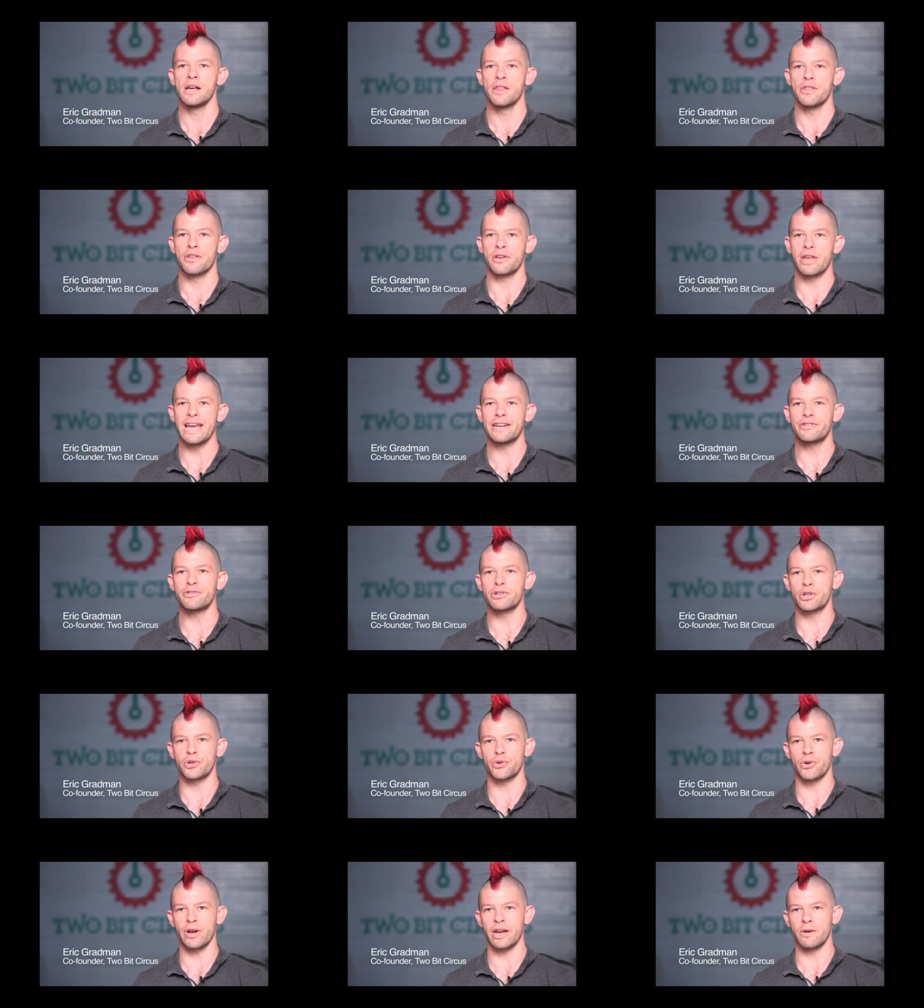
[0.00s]
The gantry
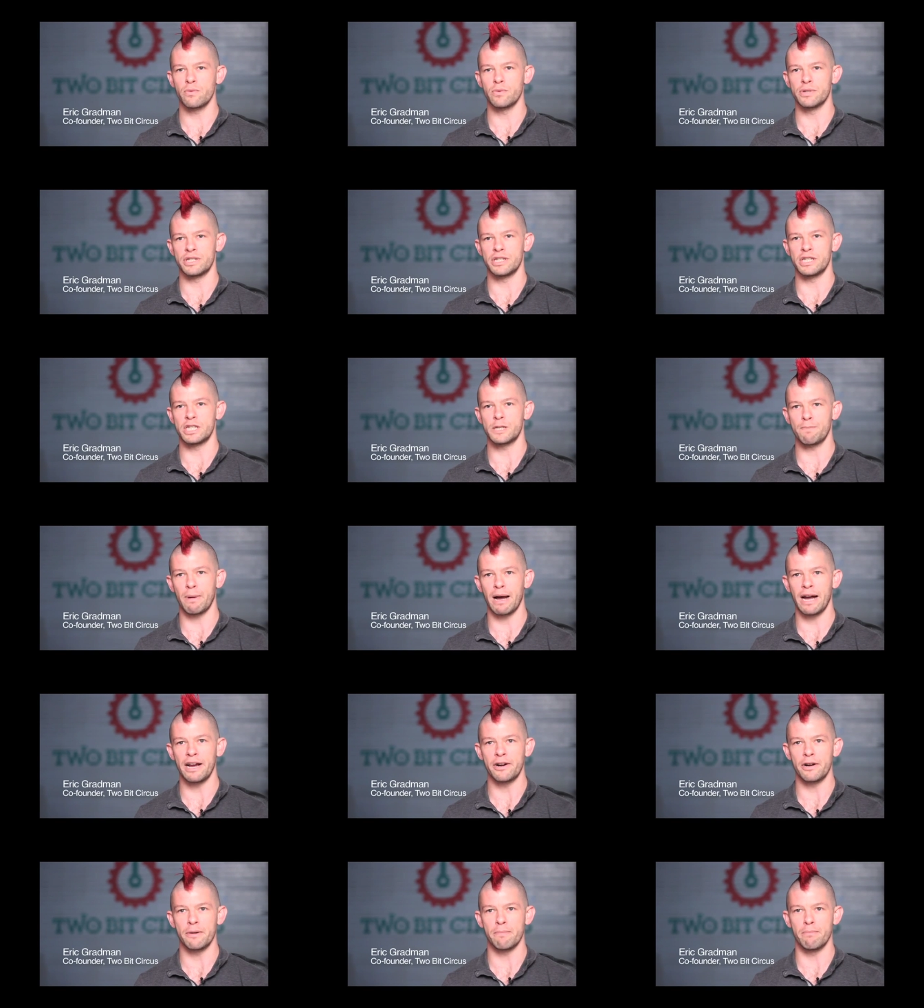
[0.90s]
crane was
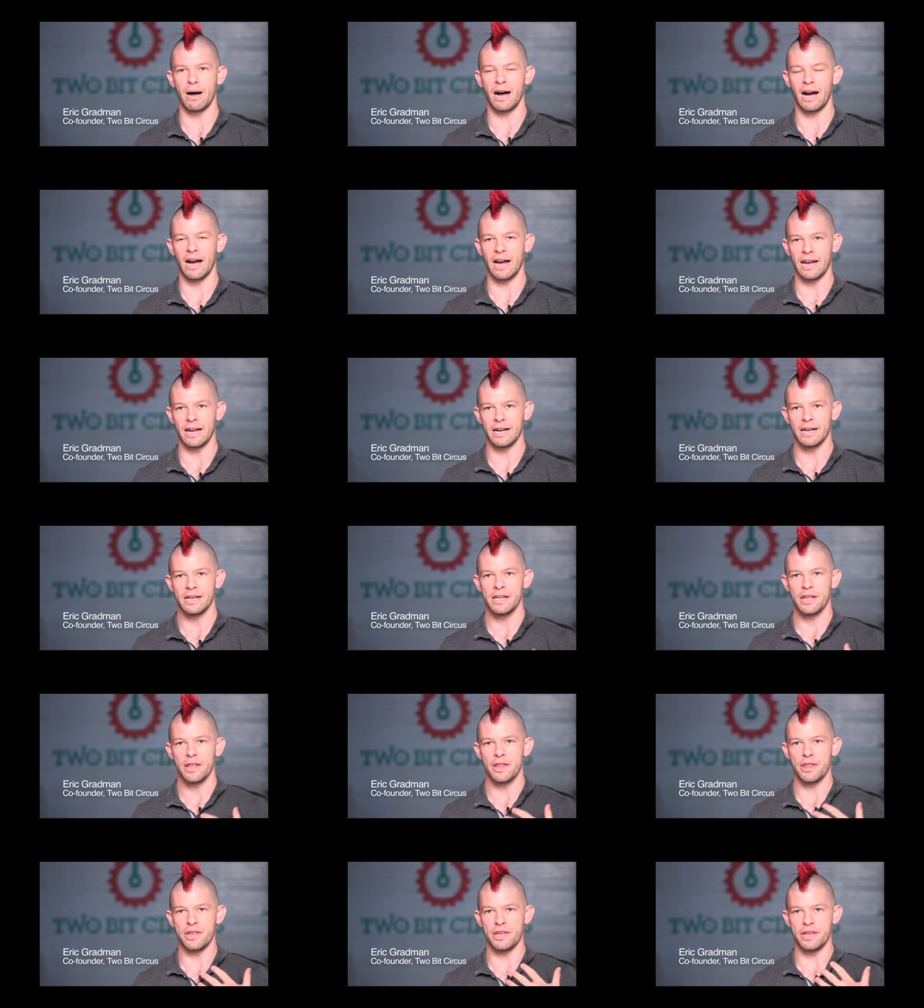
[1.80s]
inspired by
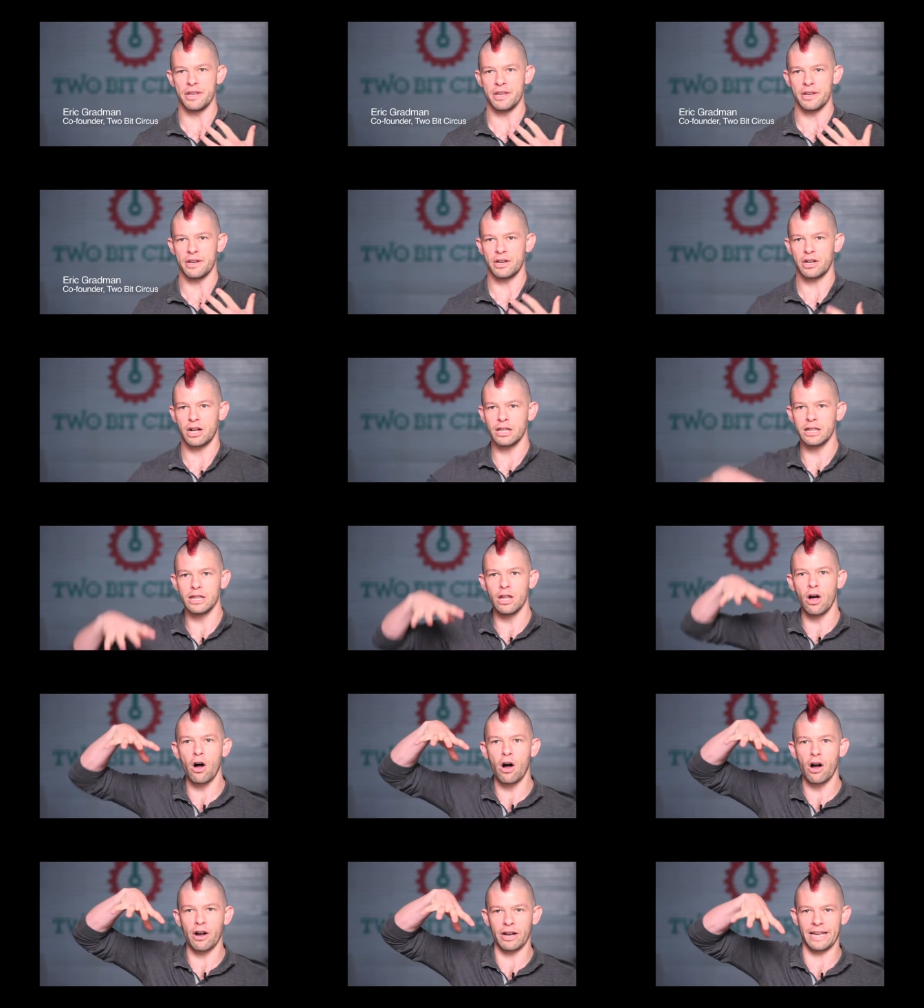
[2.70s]
the
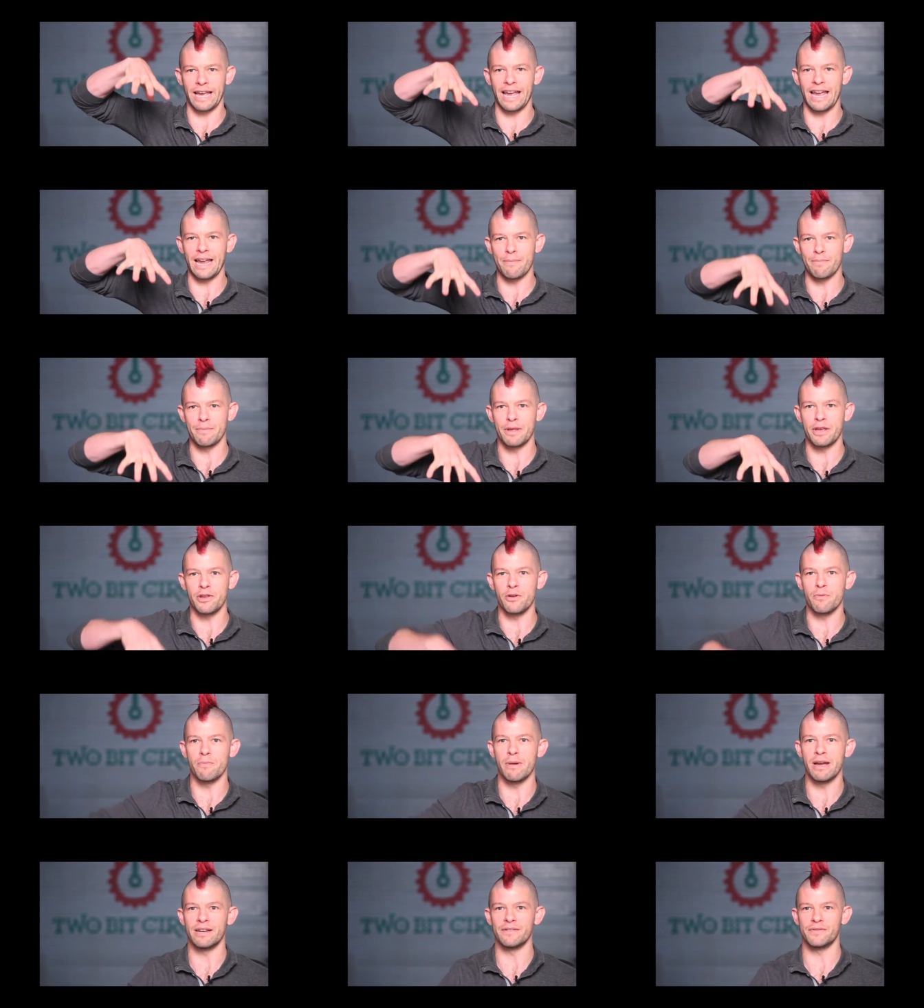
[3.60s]
claw game that you
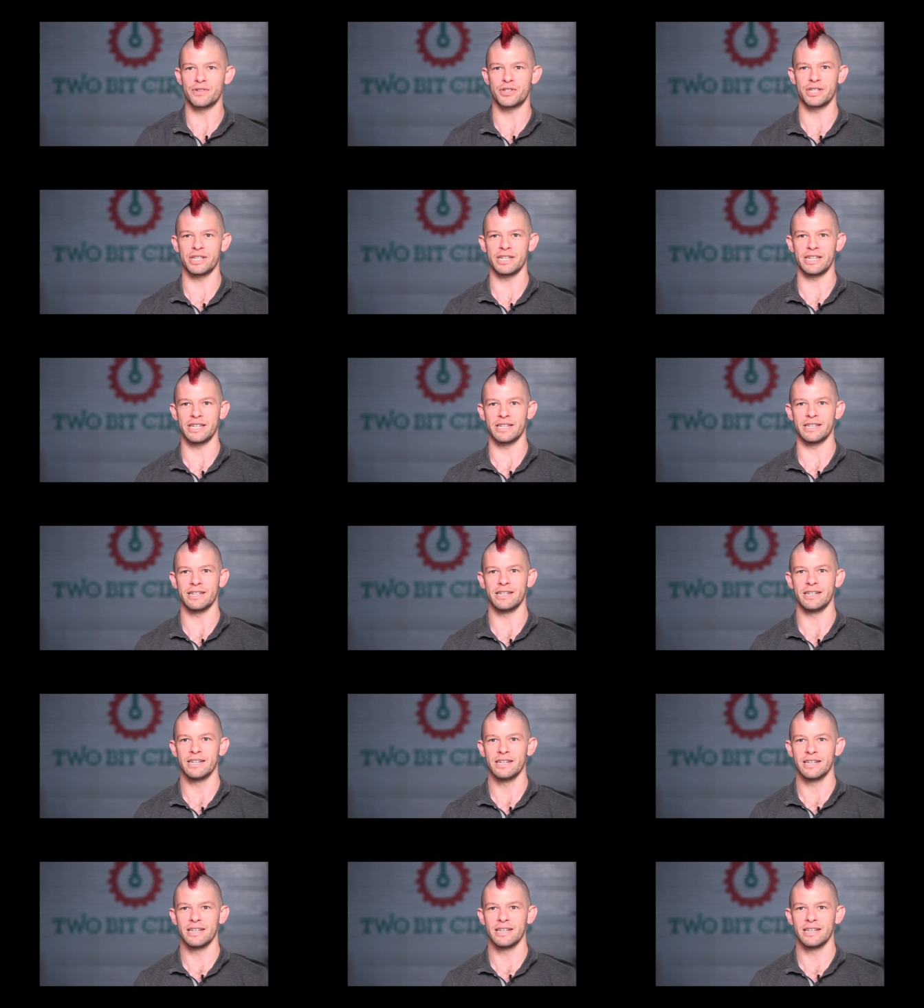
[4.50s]
may have seen.